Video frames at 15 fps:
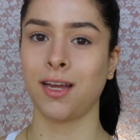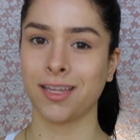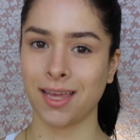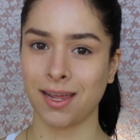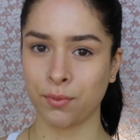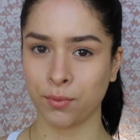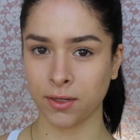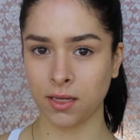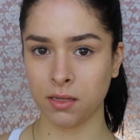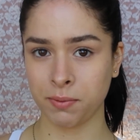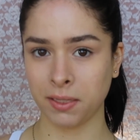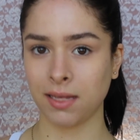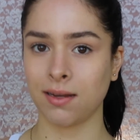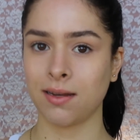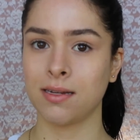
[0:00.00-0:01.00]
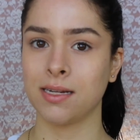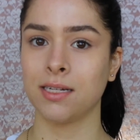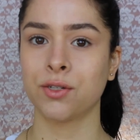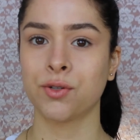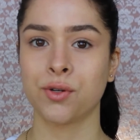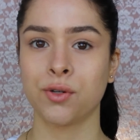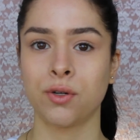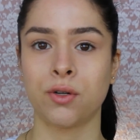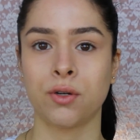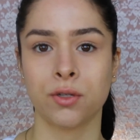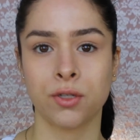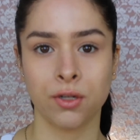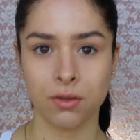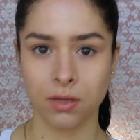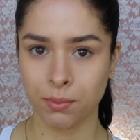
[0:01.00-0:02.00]
again, we're keeping it natural,
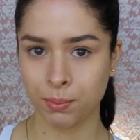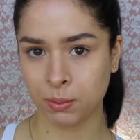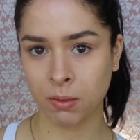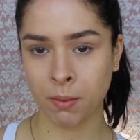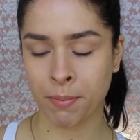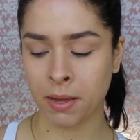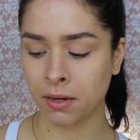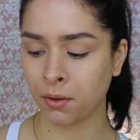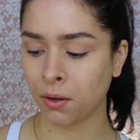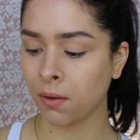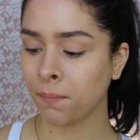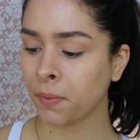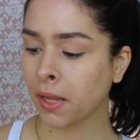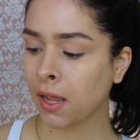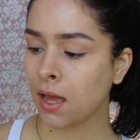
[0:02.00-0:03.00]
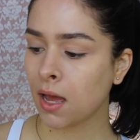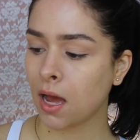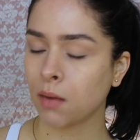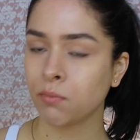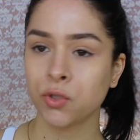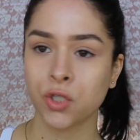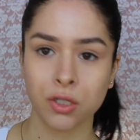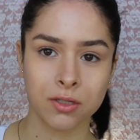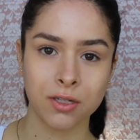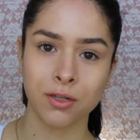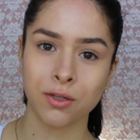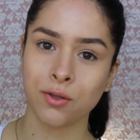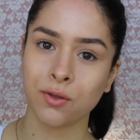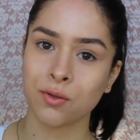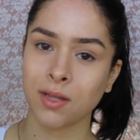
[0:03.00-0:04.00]
your lips but better. I'm just gonna
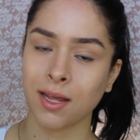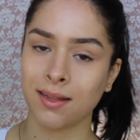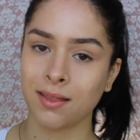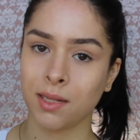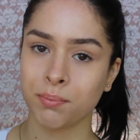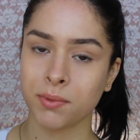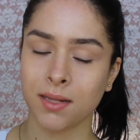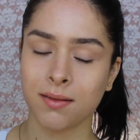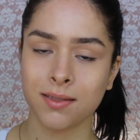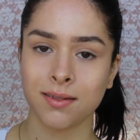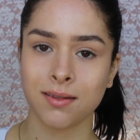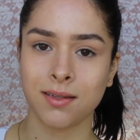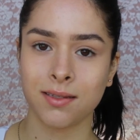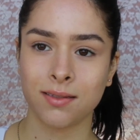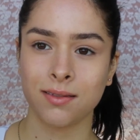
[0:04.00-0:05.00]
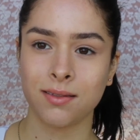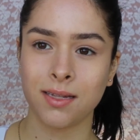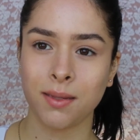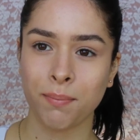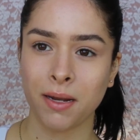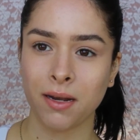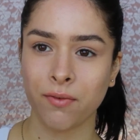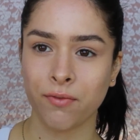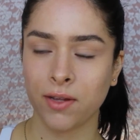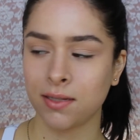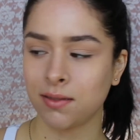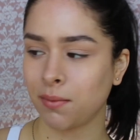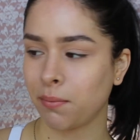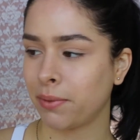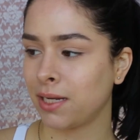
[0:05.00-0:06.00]
use a lip tint. This is the
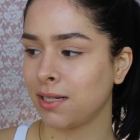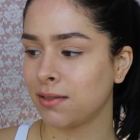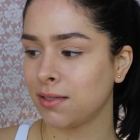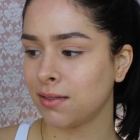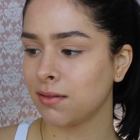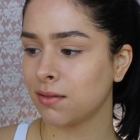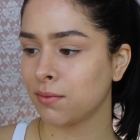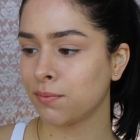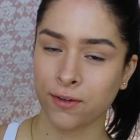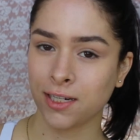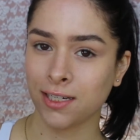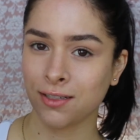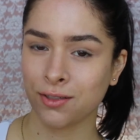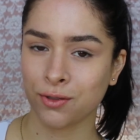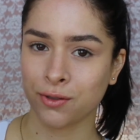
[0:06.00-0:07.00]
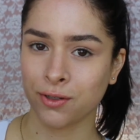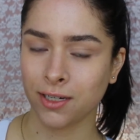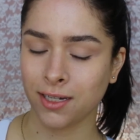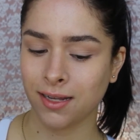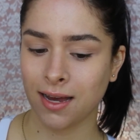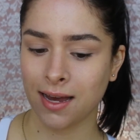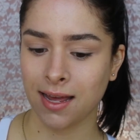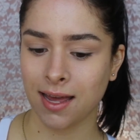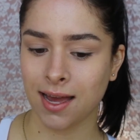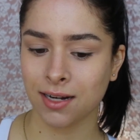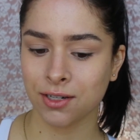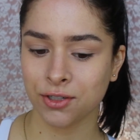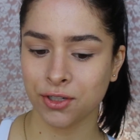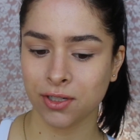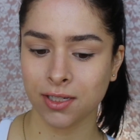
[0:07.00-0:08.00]
Benetint. Funny story, I
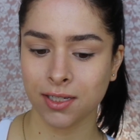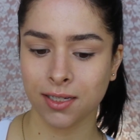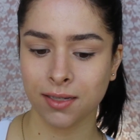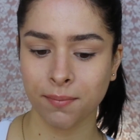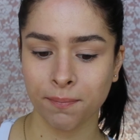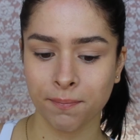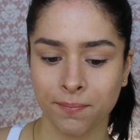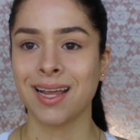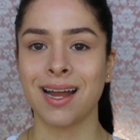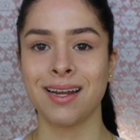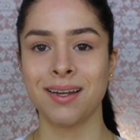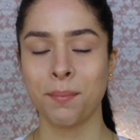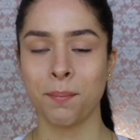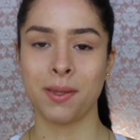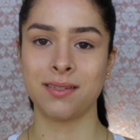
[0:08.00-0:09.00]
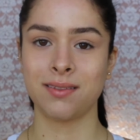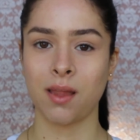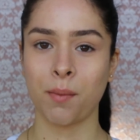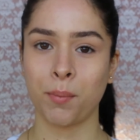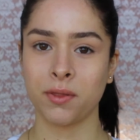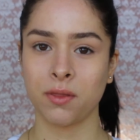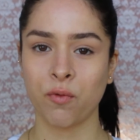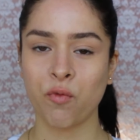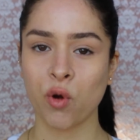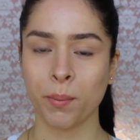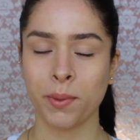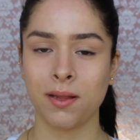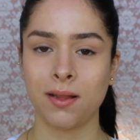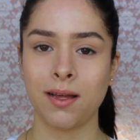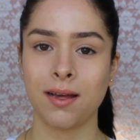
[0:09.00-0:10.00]
kind of messed up with the
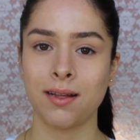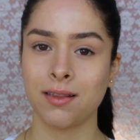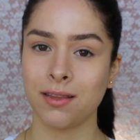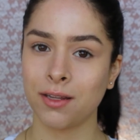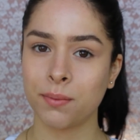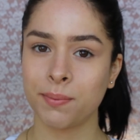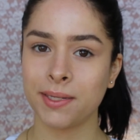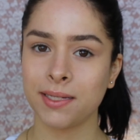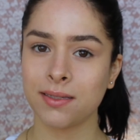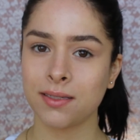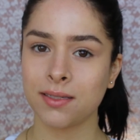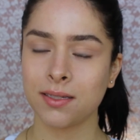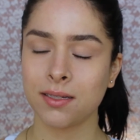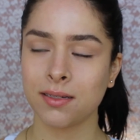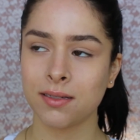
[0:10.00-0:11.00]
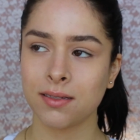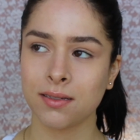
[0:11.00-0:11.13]
formula a little bit.